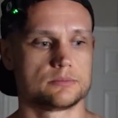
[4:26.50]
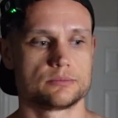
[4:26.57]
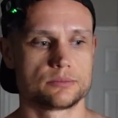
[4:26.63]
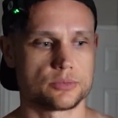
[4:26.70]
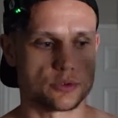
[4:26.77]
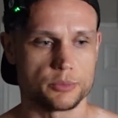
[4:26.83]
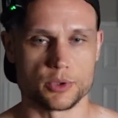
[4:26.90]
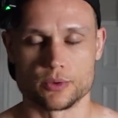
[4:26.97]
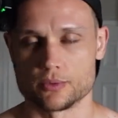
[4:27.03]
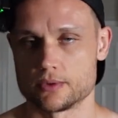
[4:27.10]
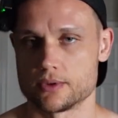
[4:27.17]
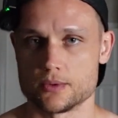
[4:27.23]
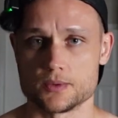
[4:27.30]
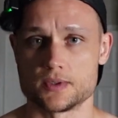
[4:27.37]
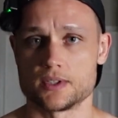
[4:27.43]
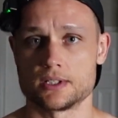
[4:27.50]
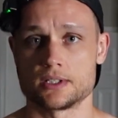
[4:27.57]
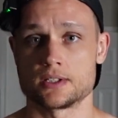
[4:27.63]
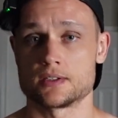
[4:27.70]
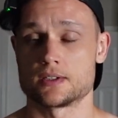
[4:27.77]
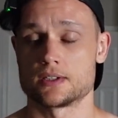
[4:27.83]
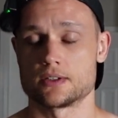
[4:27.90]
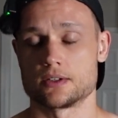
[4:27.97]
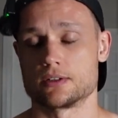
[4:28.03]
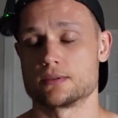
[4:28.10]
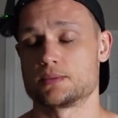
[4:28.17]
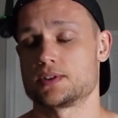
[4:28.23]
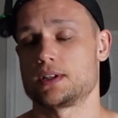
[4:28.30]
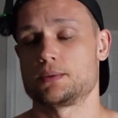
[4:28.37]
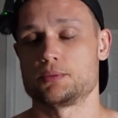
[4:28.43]
promote those things. They're
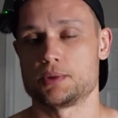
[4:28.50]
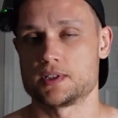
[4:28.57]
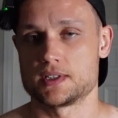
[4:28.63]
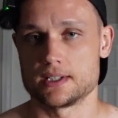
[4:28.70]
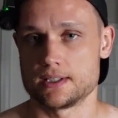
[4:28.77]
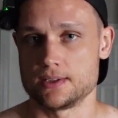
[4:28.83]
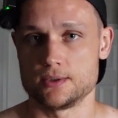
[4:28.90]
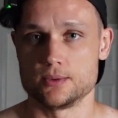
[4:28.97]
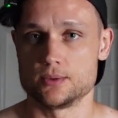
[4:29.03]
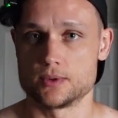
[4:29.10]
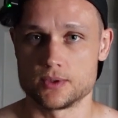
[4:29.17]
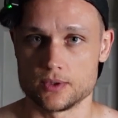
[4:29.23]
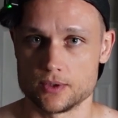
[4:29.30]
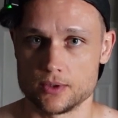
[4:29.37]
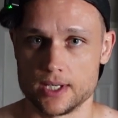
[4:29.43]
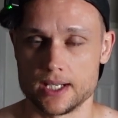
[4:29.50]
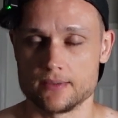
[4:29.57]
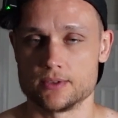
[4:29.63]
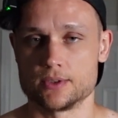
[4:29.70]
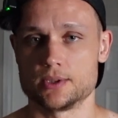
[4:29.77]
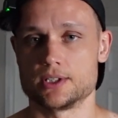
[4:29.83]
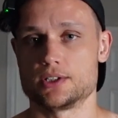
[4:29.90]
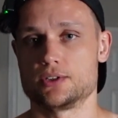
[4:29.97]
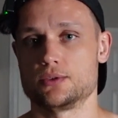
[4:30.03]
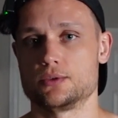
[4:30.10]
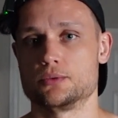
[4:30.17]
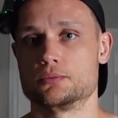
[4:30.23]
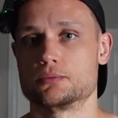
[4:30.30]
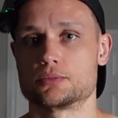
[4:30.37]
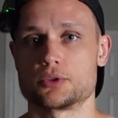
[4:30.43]
supplements that I use, so I have no
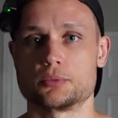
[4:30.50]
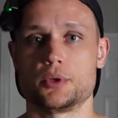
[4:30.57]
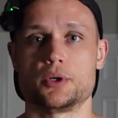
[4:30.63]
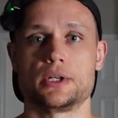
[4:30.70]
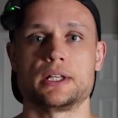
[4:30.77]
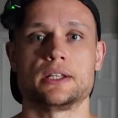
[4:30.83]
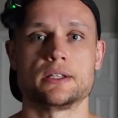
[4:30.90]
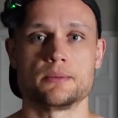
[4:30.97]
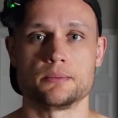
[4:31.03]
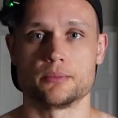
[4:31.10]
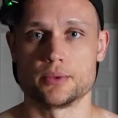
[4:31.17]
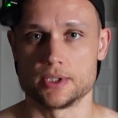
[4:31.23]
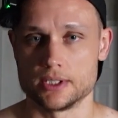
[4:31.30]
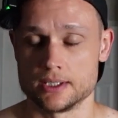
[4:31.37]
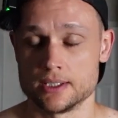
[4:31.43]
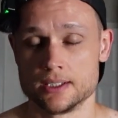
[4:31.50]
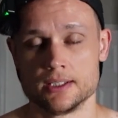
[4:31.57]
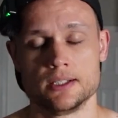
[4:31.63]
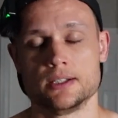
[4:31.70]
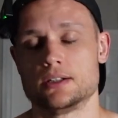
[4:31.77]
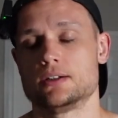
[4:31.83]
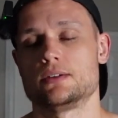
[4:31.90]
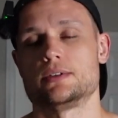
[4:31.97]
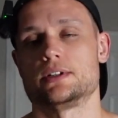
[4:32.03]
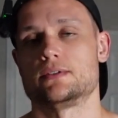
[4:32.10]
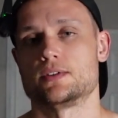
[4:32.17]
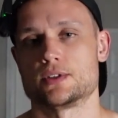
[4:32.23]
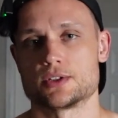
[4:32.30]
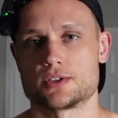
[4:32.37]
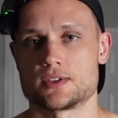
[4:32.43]
issue promoting them, but only if
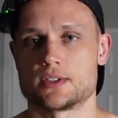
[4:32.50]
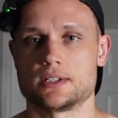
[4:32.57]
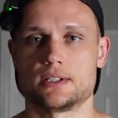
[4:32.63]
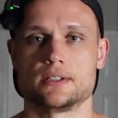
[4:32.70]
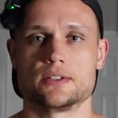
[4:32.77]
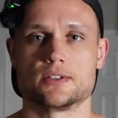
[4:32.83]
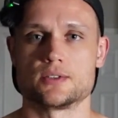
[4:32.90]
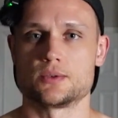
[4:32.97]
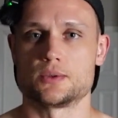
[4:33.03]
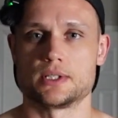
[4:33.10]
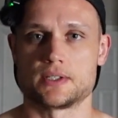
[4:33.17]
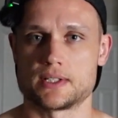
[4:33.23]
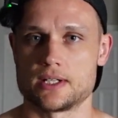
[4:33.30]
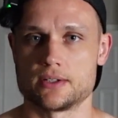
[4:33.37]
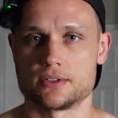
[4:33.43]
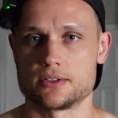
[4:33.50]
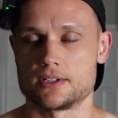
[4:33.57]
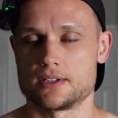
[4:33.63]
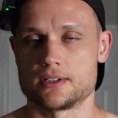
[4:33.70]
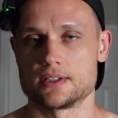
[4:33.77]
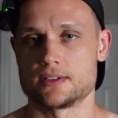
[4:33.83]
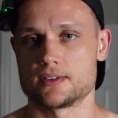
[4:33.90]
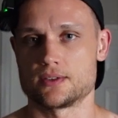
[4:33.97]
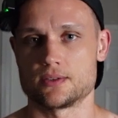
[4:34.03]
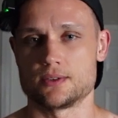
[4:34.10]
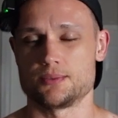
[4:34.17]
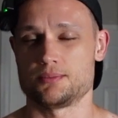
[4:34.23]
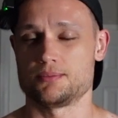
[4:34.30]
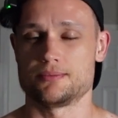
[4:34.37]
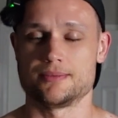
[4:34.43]
you're interested. There's no discount or anything, so
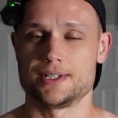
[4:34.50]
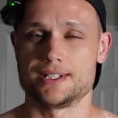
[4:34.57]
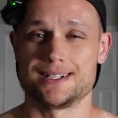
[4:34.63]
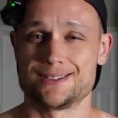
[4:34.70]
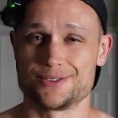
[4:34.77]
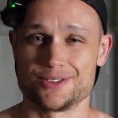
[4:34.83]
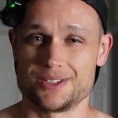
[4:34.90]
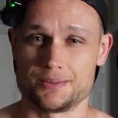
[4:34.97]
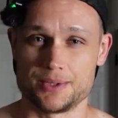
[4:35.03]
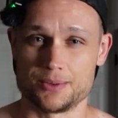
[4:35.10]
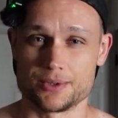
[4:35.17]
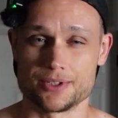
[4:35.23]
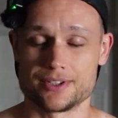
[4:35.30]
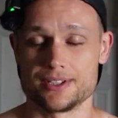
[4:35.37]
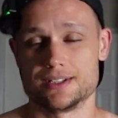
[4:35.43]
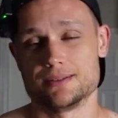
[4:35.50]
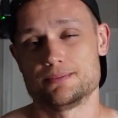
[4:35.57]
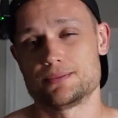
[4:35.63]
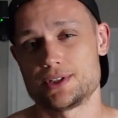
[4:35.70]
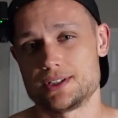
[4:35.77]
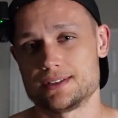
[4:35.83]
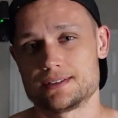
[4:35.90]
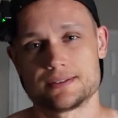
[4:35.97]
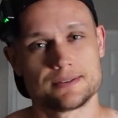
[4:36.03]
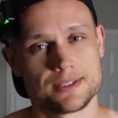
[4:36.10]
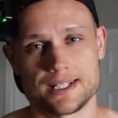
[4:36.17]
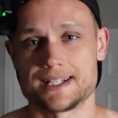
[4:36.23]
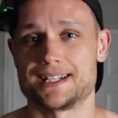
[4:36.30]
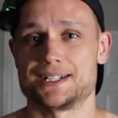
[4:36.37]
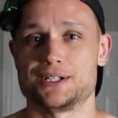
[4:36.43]
it might not really be worth it, but
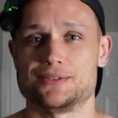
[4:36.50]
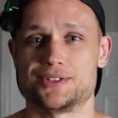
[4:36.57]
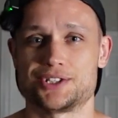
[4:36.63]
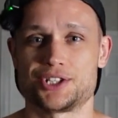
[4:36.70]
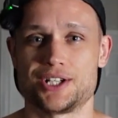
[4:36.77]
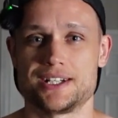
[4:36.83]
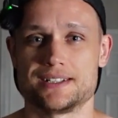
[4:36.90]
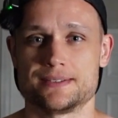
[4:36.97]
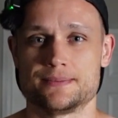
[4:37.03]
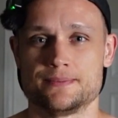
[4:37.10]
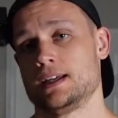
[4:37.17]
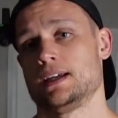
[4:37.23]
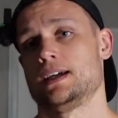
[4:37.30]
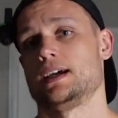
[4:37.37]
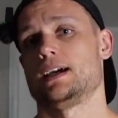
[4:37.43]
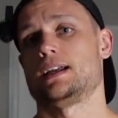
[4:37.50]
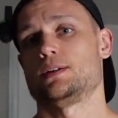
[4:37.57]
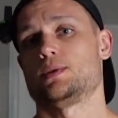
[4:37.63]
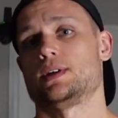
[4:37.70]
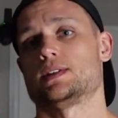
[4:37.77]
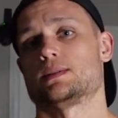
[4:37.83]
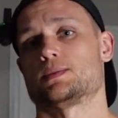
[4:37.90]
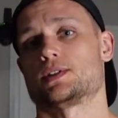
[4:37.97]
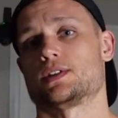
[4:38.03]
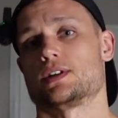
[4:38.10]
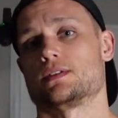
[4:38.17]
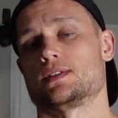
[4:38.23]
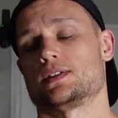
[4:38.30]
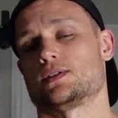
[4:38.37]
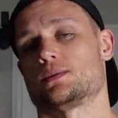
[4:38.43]
I gotta give it a shot. Anyways, I'm
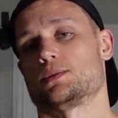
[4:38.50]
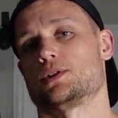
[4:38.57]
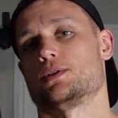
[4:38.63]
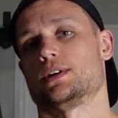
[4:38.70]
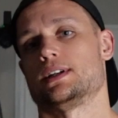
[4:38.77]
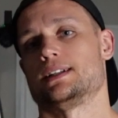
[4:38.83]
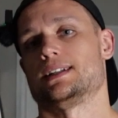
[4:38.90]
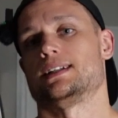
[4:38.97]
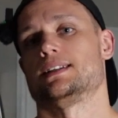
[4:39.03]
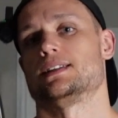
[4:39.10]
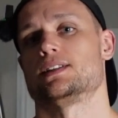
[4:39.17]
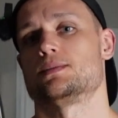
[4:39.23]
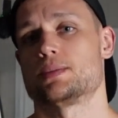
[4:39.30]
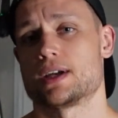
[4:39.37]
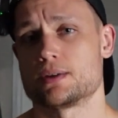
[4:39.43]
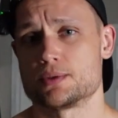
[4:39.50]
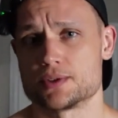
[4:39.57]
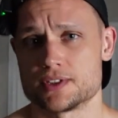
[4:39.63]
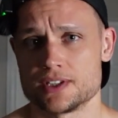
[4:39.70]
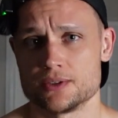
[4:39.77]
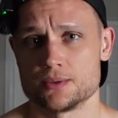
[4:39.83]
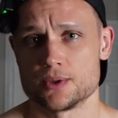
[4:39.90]
starving, so I'm gonna go ahead and eat this, but I will see you